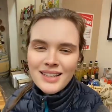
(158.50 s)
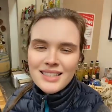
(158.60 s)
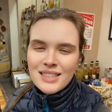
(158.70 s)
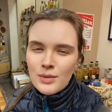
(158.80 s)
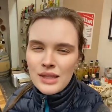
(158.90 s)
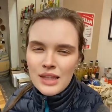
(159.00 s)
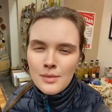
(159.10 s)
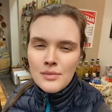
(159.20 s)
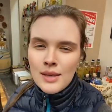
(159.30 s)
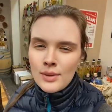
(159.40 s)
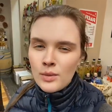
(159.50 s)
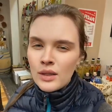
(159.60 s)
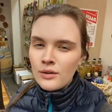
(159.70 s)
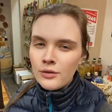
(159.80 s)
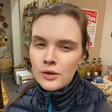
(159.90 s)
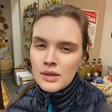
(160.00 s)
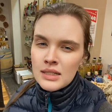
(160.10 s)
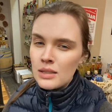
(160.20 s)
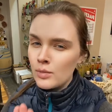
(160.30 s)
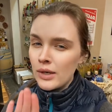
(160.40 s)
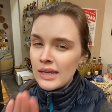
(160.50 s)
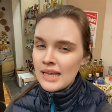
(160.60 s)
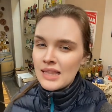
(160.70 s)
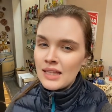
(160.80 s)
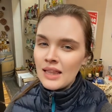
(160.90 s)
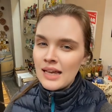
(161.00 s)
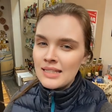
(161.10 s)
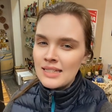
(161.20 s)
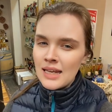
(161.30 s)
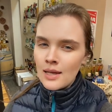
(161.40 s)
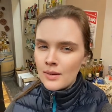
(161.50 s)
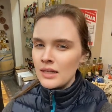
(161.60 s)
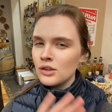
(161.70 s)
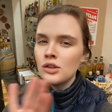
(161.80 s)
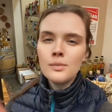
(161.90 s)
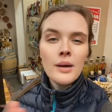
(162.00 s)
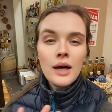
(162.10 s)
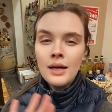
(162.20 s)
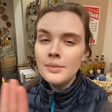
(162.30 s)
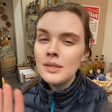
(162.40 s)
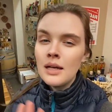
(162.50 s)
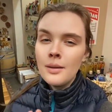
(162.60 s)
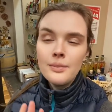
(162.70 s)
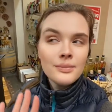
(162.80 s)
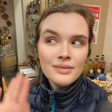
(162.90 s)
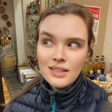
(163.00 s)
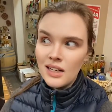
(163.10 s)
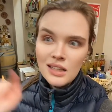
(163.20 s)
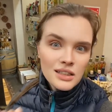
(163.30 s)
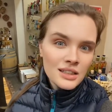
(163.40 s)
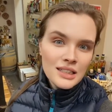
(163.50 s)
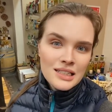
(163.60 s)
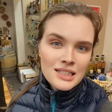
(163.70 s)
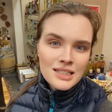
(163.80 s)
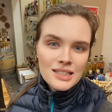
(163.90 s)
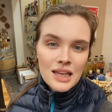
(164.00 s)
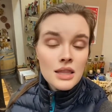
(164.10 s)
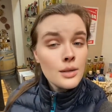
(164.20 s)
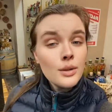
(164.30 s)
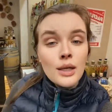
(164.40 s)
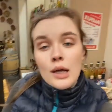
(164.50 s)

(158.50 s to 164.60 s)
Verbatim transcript: So we think maybe when the florist put in the last name, it just popped up other Liz, and they were like,